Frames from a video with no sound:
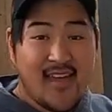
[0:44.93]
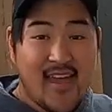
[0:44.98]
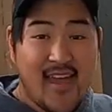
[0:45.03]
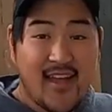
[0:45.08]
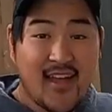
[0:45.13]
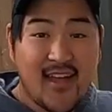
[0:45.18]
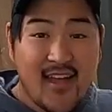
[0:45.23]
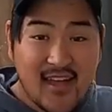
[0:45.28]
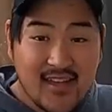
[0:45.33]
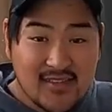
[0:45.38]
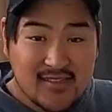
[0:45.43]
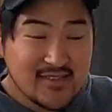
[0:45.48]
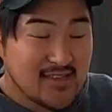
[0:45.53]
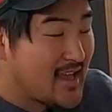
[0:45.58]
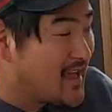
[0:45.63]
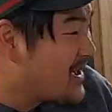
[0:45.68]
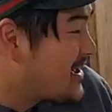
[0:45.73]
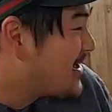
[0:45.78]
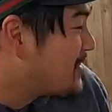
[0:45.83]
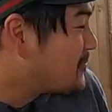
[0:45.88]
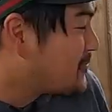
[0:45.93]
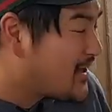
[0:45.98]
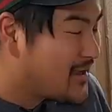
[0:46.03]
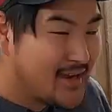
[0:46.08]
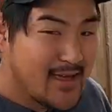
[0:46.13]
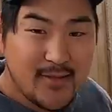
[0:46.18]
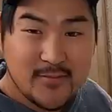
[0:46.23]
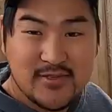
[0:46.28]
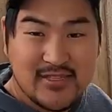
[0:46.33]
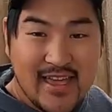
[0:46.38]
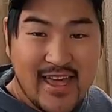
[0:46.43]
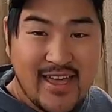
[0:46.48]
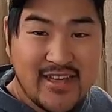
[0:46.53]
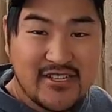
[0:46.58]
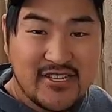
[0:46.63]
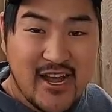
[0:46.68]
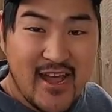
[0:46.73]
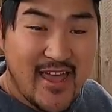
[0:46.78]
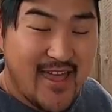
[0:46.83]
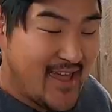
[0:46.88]
Hey guys, my name's
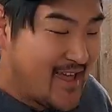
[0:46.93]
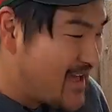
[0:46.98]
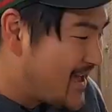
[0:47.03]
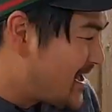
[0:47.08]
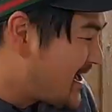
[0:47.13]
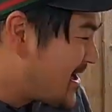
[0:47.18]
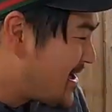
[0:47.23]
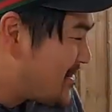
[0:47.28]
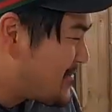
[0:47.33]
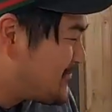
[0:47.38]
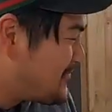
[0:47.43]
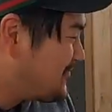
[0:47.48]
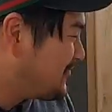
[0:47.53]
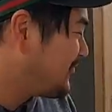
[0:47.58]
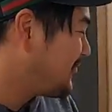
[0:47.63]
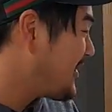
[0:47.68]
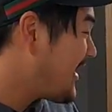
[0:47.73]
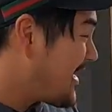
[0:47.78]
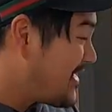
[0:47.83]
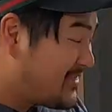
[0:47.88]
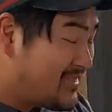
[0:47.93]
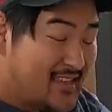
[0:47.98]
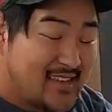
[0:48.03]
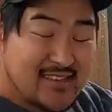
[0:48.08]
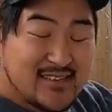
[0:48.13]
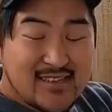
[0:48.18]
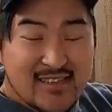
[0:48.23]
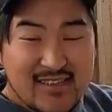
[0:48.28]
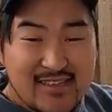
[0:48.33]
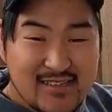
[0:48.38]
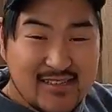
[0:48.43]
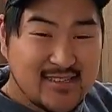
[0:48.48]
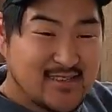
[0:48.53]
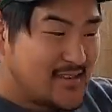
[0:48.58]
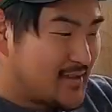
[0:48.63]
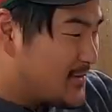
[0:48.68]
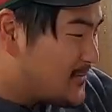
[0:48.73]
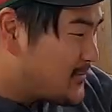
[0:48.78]
AJ, and this is